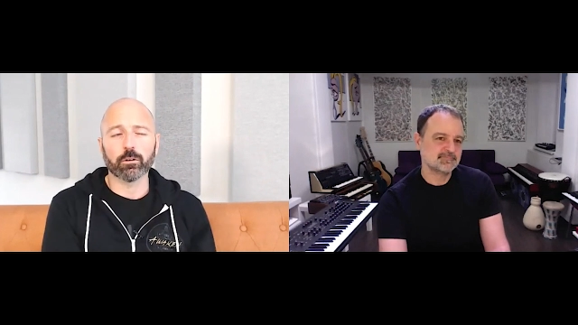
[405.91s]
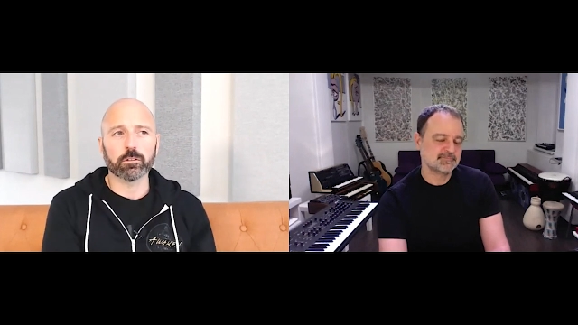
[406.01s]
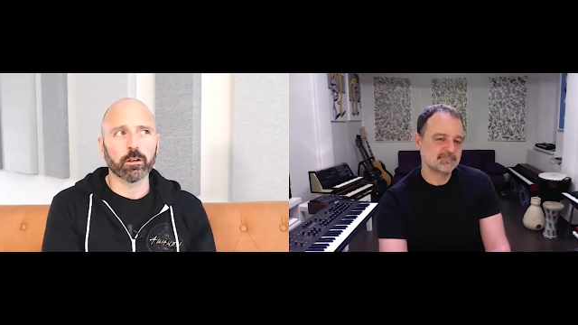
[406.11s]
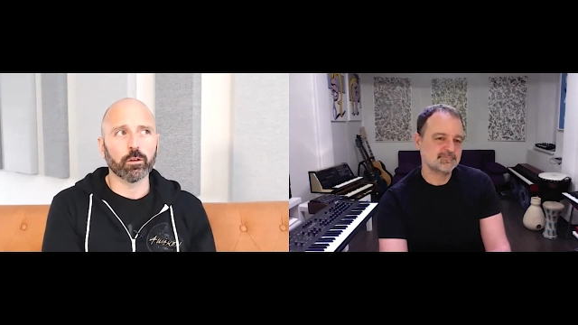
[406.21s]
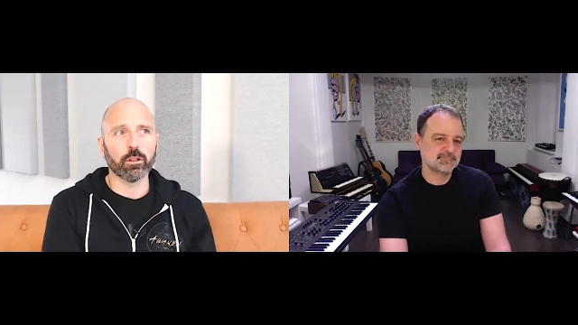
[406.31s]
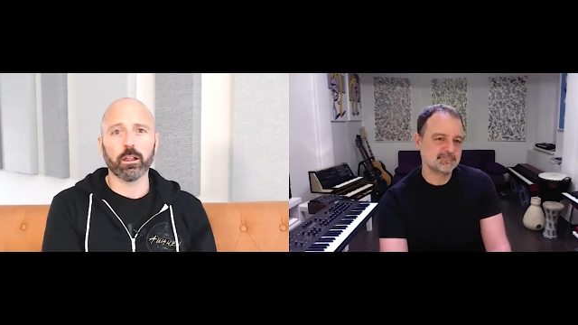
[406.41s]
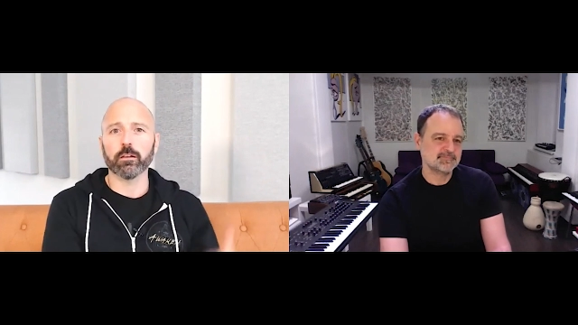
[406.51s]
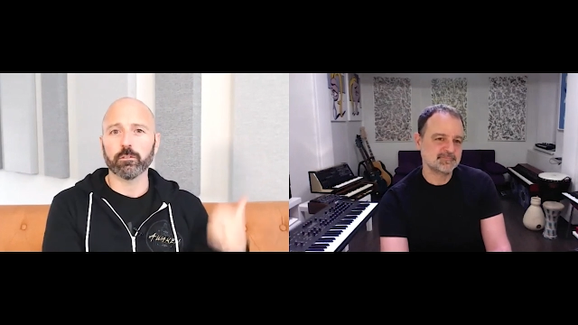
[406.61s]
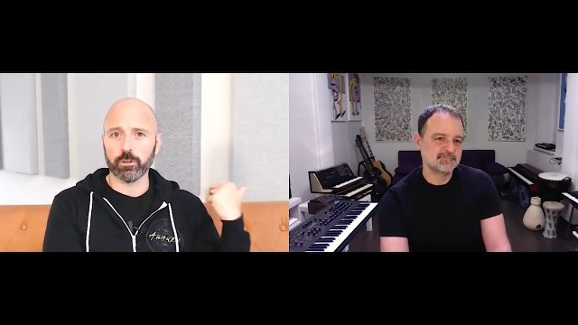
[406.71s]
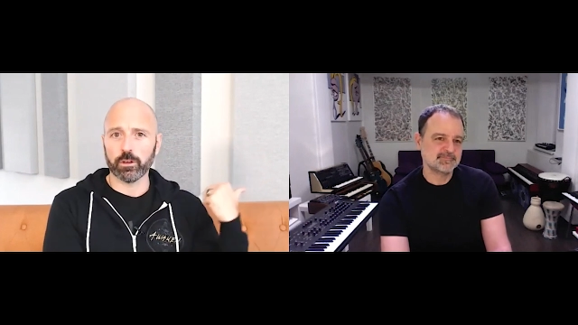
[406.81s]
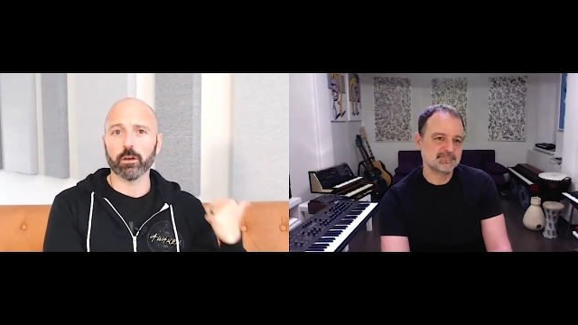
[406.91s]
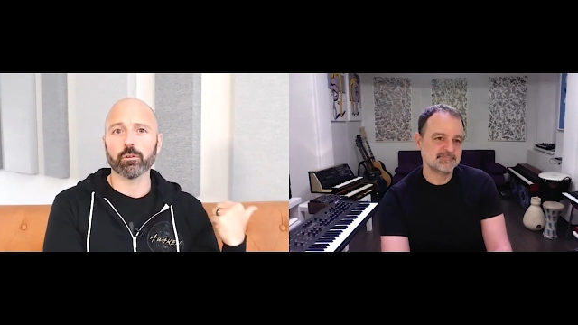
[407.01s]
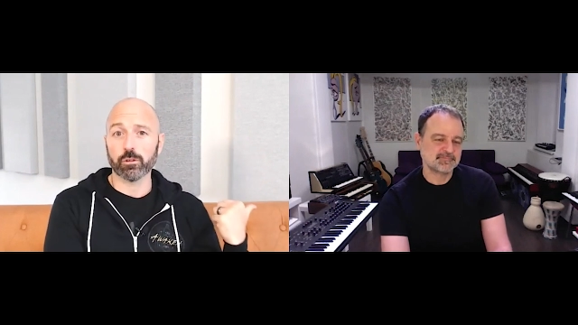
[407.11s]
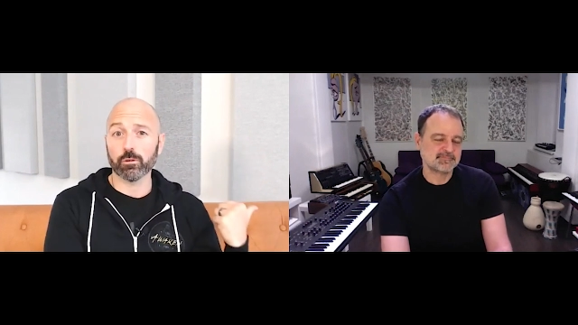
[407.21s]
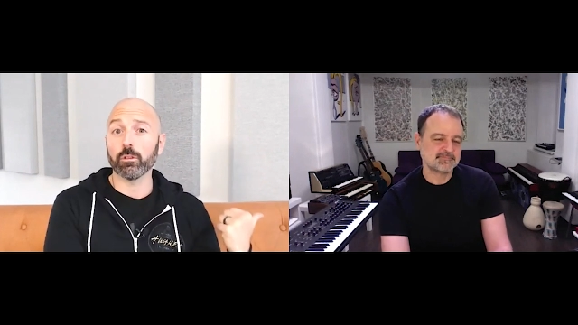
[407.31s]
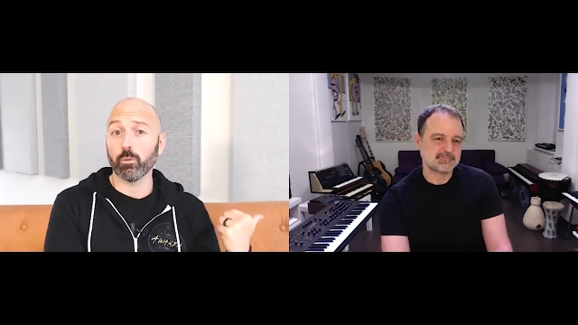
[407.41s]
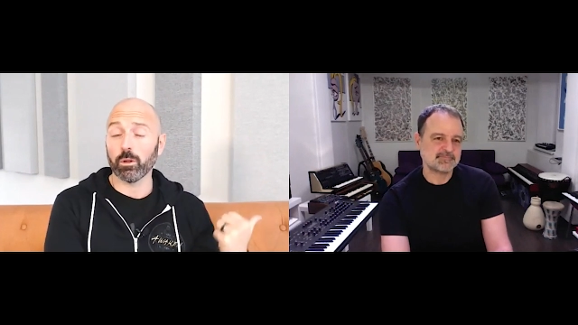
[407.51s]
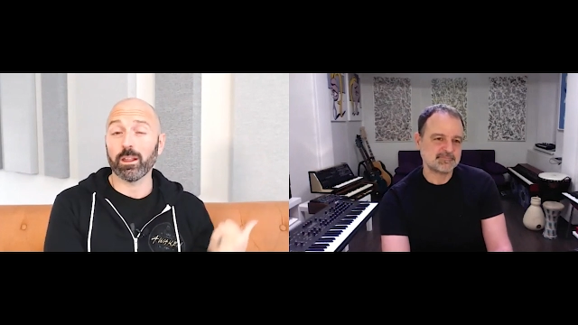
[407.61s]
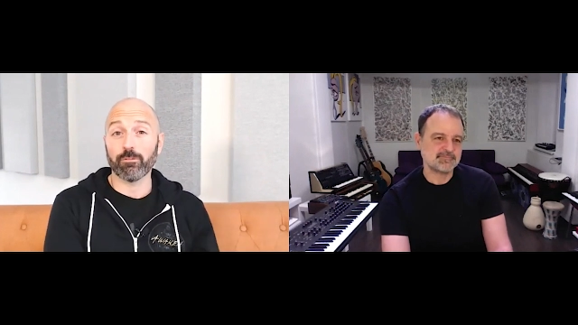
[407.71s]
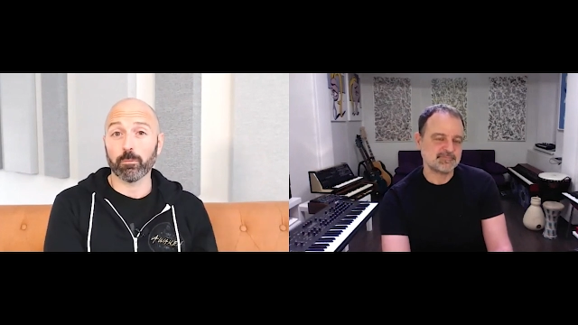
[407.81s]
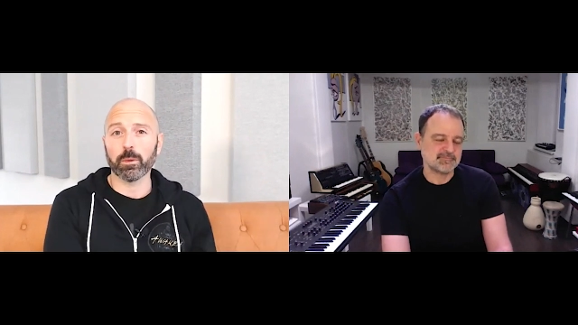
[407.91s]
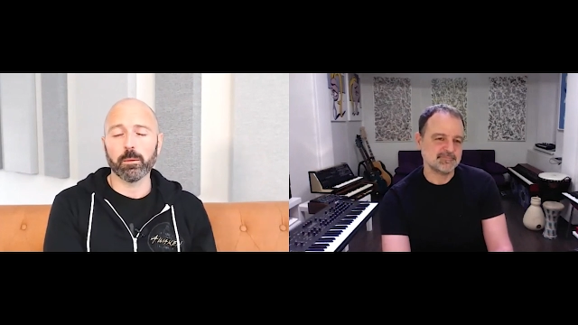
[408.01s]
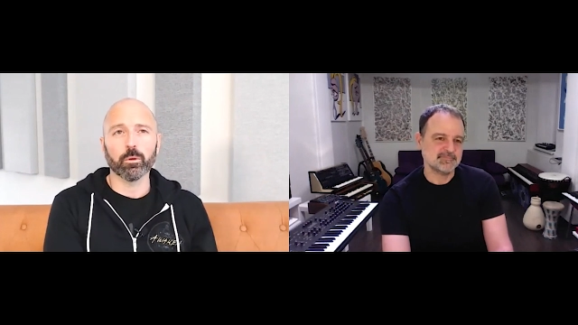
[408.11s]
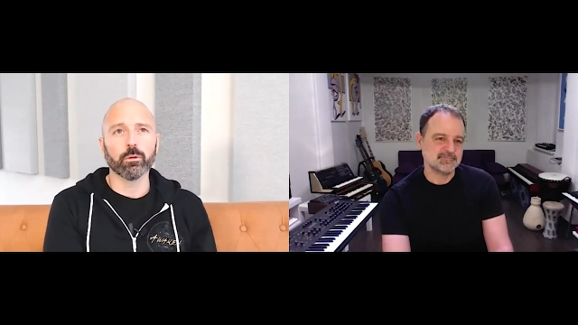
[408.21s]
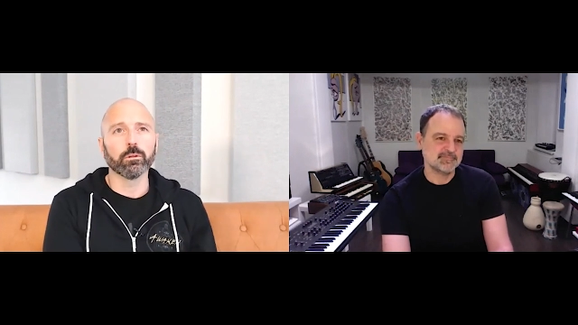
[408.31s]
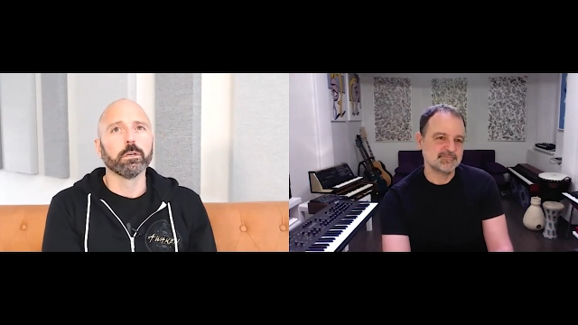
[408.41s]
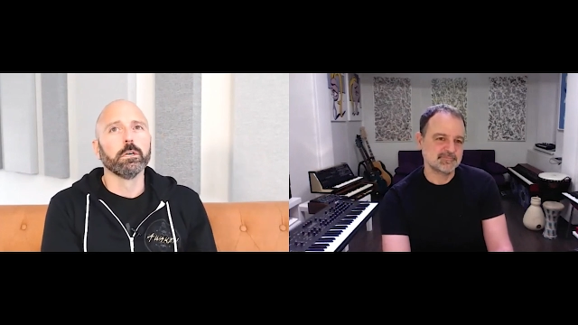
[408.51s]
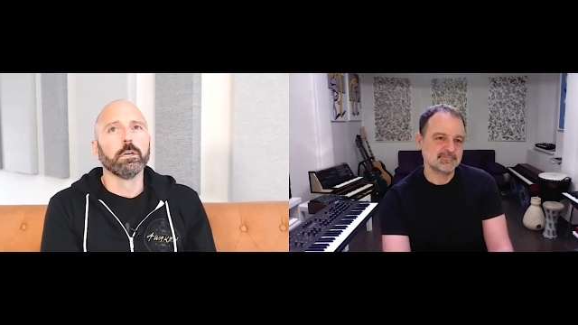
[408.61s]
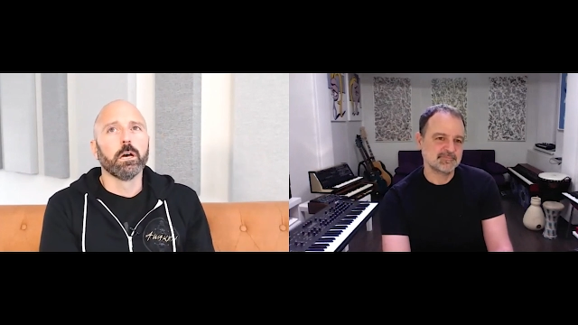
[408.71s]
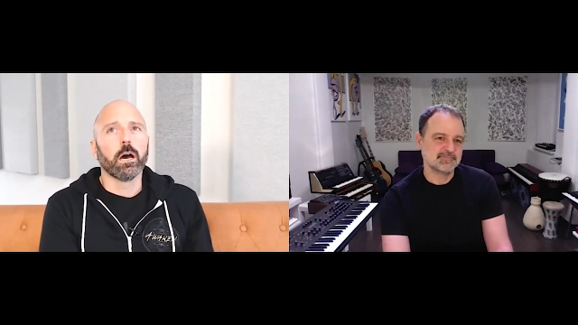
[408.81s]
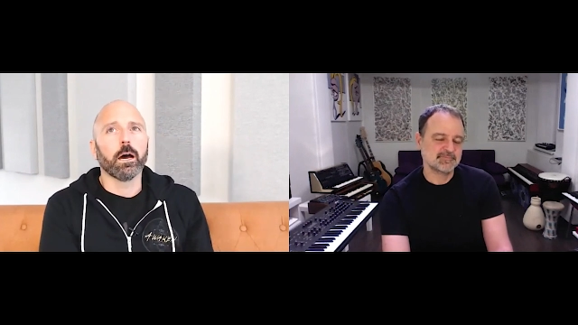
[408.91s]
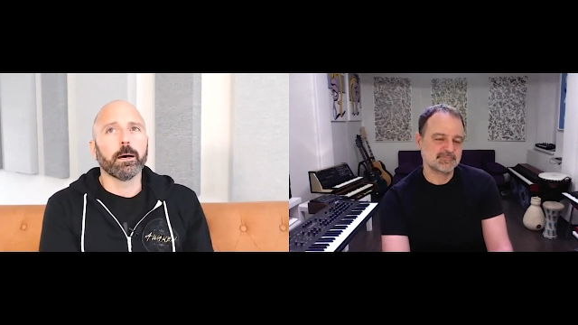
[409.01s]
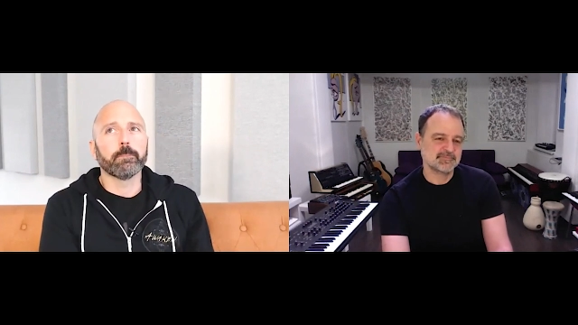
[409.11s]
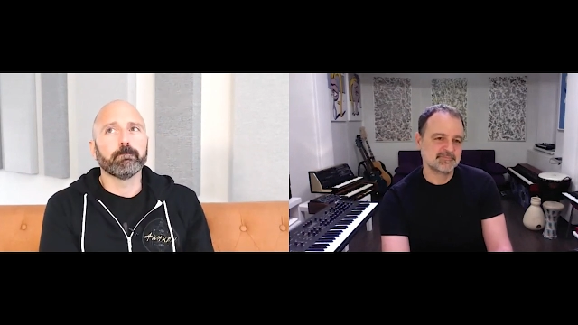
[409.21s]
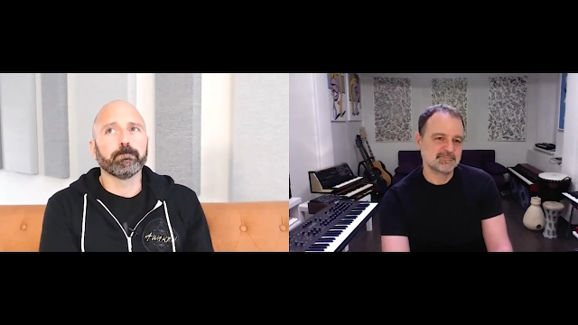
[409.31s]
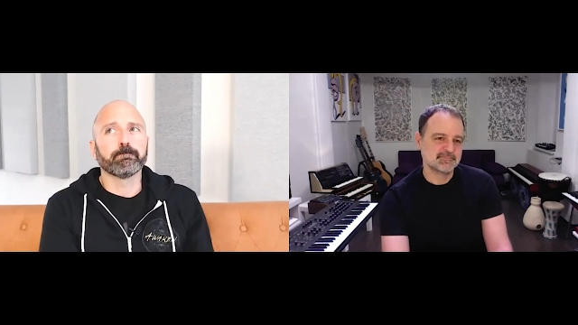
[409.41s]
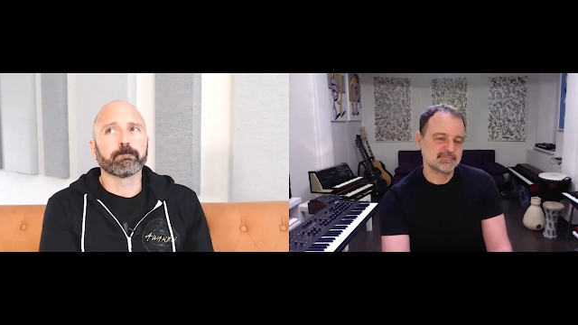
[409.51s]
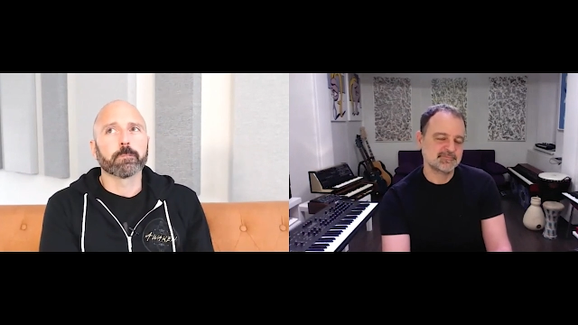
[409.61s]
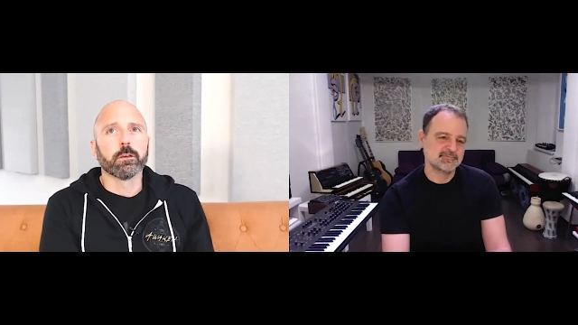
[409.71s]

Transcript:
Speaker 1: because I know the last video shoot there were eleven people. Um,